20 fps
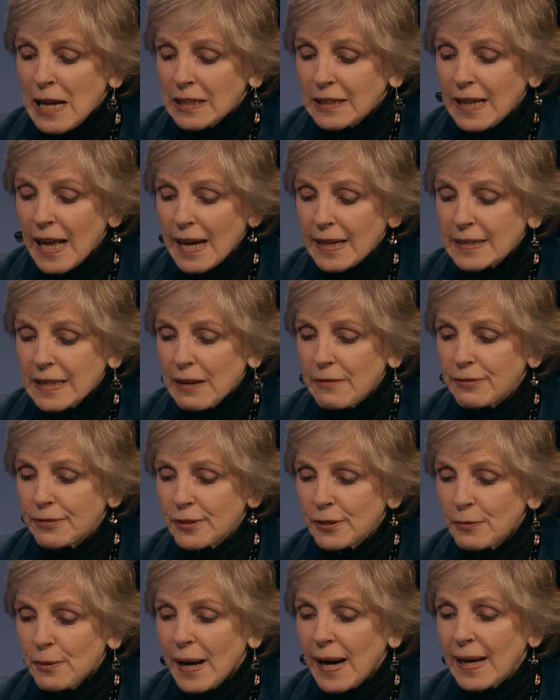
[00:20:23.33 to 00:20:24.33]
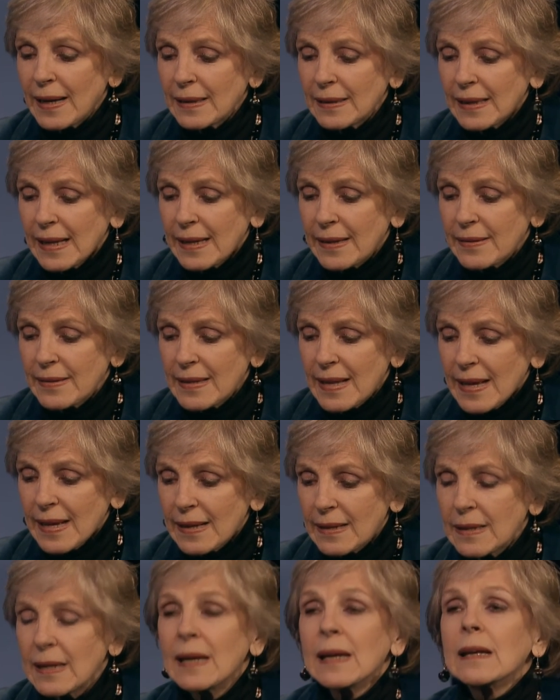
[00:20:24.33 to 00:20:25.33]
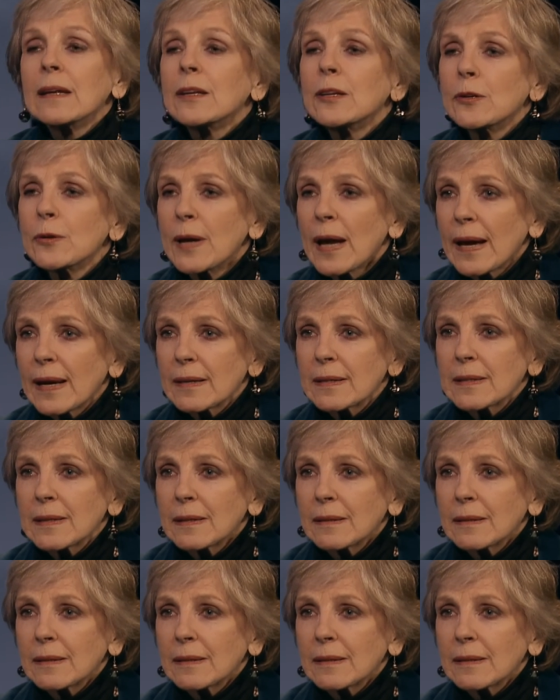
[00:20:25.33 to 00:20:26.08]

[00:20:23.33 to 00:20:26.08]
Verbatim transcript: locked up for a while, and then you get